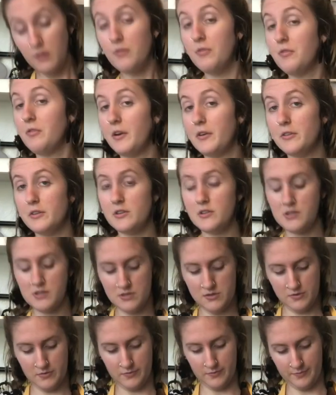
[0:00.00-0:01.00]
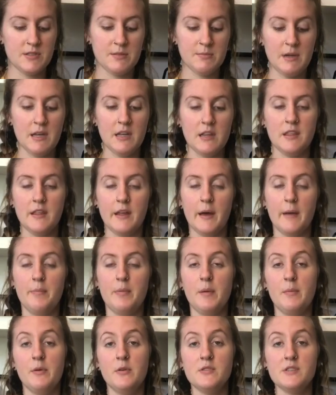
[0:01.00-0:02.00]
fairly soon. To make the
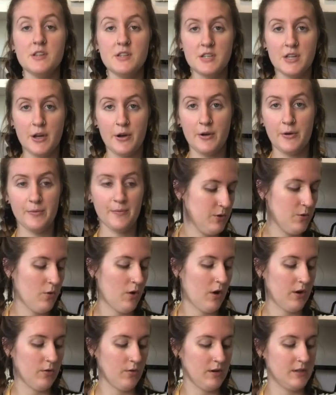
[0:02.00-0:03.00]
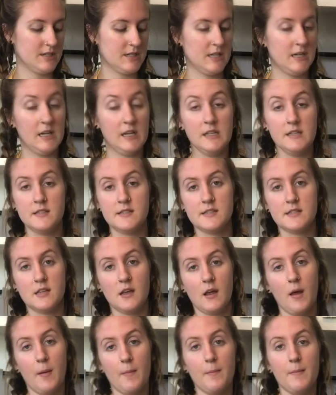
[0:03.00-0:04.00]
pupusa dough, you are going to need
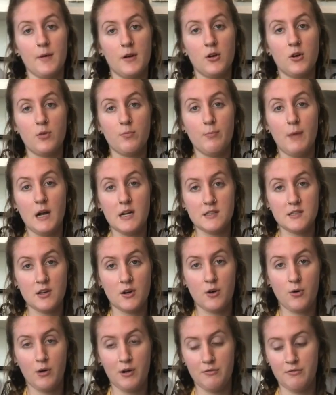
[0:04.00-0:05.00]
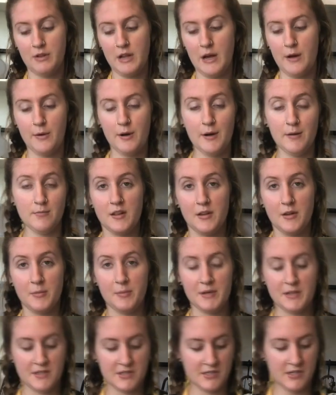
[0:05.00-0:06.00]
some masa corn flour, a little
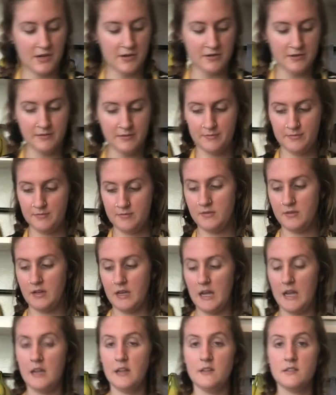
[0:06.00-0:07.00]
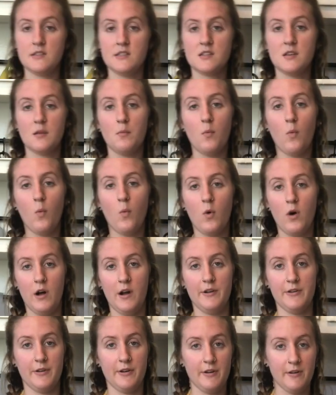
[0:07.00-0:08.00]
bit of salt, and some
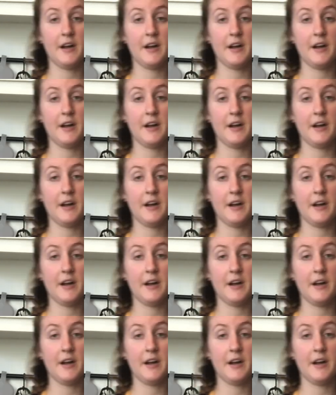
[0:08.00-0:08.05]
water.